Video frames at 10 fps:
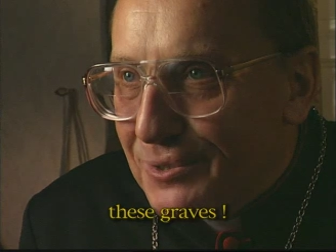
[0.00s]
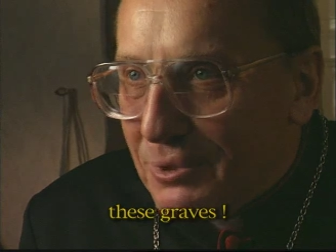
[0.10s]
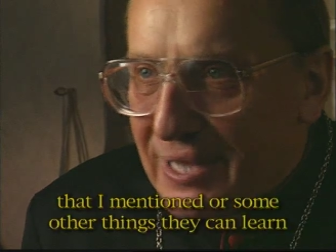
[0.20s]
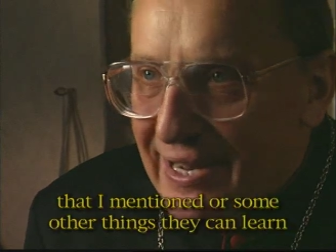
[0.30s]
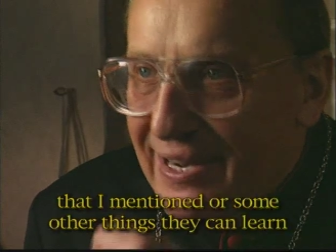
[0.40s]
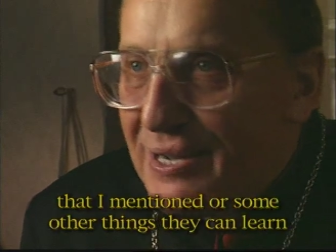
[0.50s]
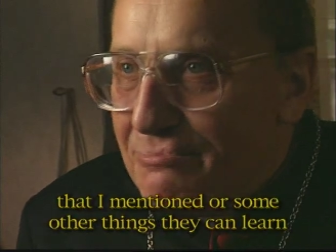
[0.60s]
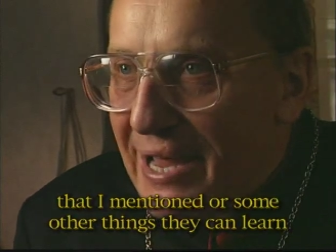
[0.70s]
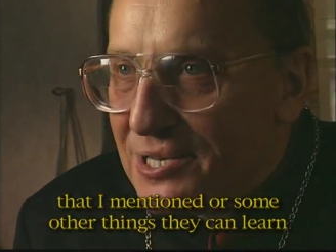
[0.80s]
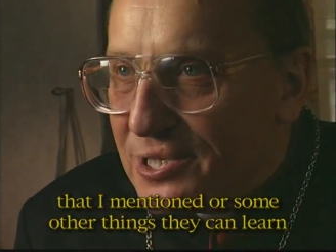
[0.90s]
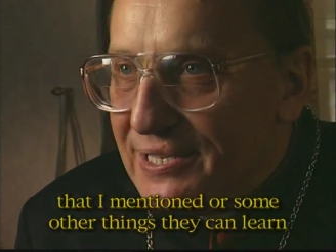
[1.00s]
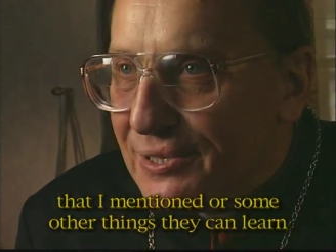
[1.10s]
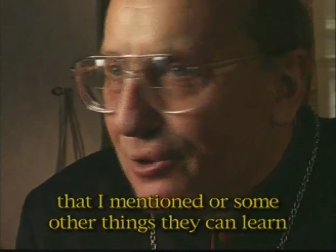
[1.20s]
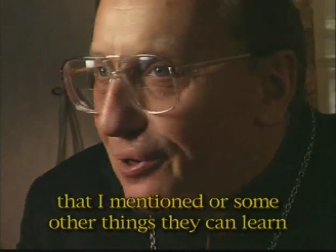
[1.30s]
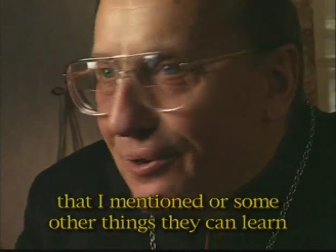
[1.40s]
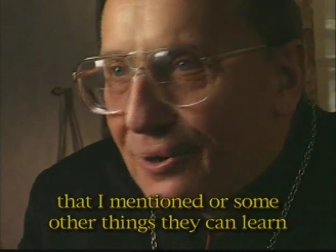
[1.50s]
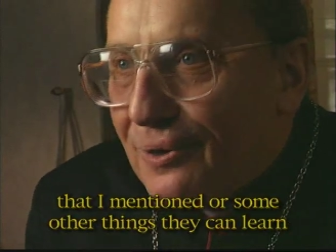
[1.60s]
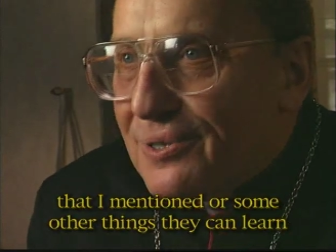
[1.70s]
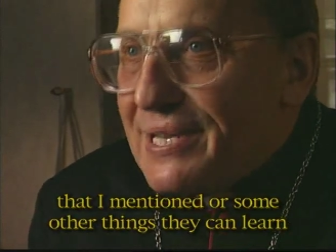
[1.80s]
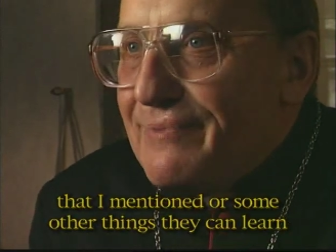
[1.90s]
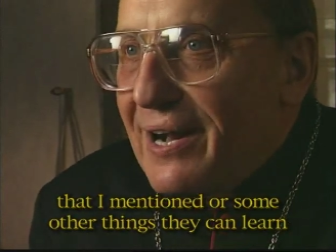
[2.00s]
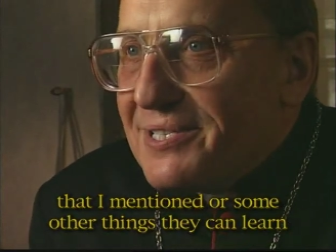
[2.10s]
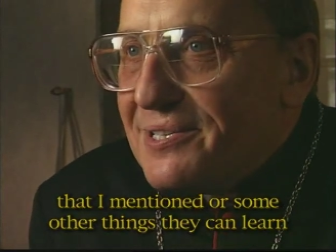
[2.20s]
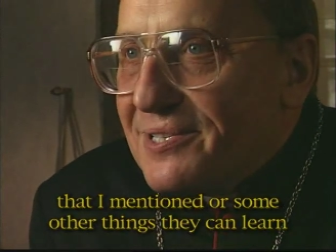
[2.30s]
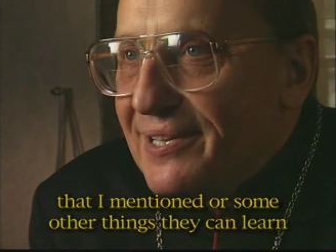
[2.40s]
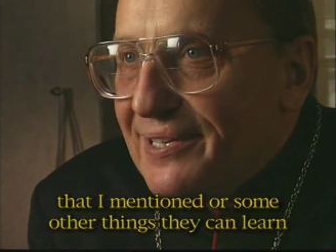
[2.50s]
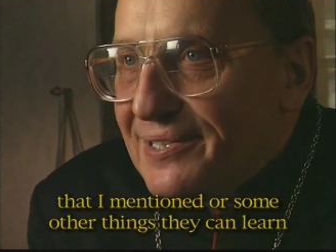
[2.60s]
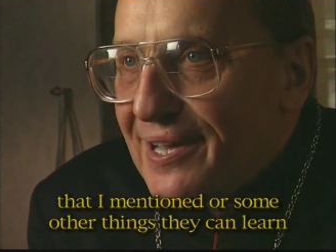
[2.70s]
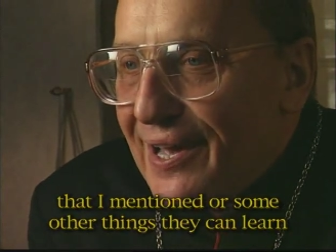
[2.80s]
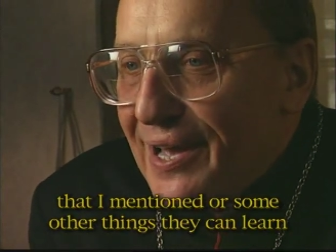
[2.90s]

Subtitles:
what I mentioned, or some other things,